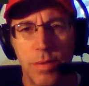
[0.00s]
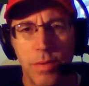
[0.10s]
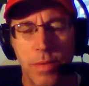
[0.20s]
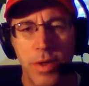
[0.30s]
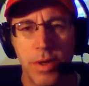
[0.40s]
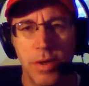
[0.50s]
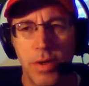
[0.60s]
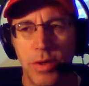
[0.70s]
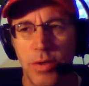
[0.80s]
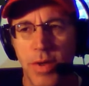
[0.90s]
What are you going to do?
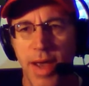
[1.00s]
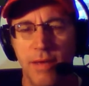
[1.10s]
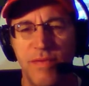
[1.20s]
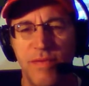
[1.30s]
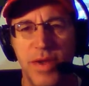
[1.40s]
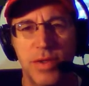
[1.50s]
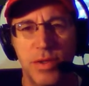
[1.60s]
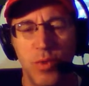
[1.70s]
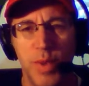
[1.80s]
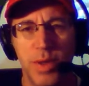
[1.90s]
You can't fix
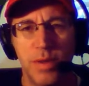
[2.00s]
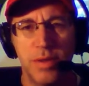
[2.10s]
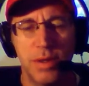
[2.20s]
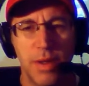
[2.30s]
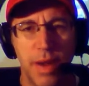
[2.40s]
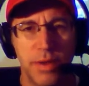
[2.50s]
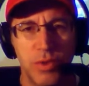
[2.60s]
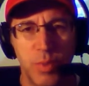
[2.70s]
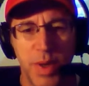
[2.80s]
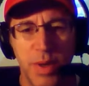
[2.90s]
stupid, and there's a lot of
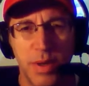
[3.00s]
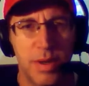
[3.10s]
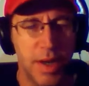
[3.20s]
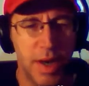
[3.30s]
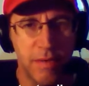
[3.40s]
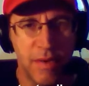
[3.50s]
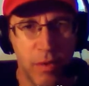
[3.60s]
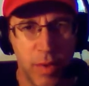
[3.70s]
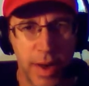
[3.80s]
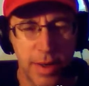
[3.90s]
stupidity in the
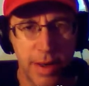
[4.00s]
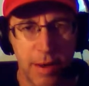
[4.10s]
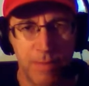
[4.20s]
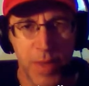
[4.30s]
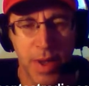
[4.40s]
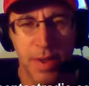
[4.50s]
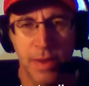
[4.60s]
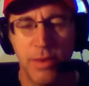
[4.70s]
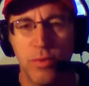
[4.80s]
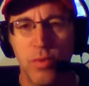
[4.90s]
NFL right now.
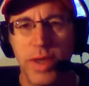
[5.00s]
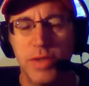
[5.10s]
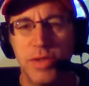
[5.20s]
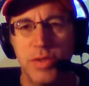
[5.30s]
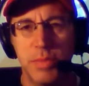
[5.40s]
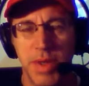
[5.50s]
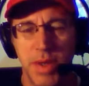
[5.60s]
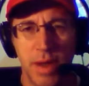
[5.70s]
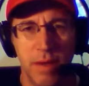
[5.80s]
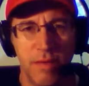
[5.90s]
A lot of racism in
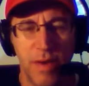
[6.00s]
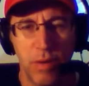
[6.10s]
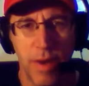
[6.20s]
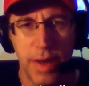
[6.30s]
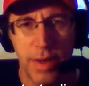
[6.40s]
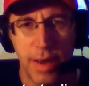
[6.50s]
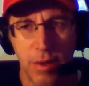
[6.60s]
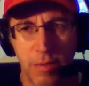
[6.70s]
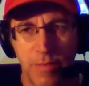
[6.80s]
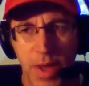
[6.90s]
the NFL right
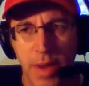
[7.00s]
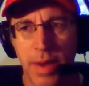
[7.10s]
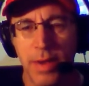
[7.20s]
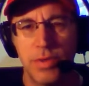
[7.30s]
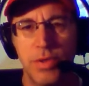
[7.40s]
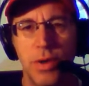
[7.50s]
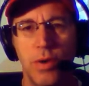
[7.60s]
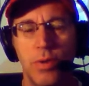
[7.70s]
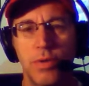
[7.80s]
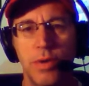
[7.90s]
now. And
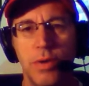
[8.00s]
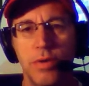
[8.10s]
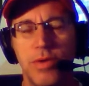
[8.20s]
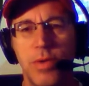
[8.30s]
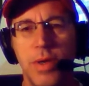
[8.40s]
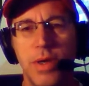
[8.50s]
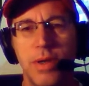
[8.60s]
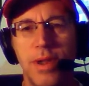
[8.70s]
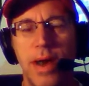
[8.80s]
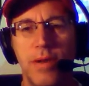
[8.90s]
so they're doing a
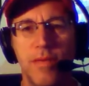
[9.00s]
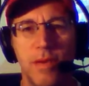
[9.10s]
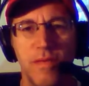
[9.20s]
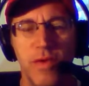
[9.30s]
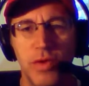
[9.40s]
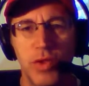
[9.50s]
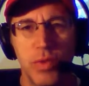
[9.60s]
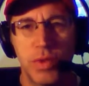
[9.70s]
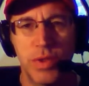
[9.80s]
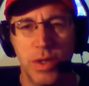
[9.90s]
lot of
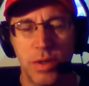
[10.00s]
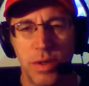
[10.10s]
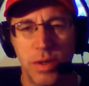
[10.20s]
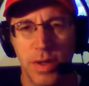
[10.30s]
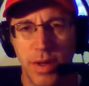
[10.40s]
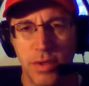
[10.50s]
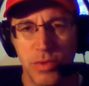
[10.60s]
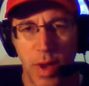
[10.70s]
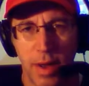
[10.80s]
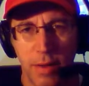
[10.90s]
virtue signaling as
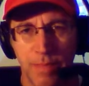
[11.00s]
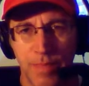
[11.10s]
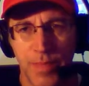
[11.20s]
well.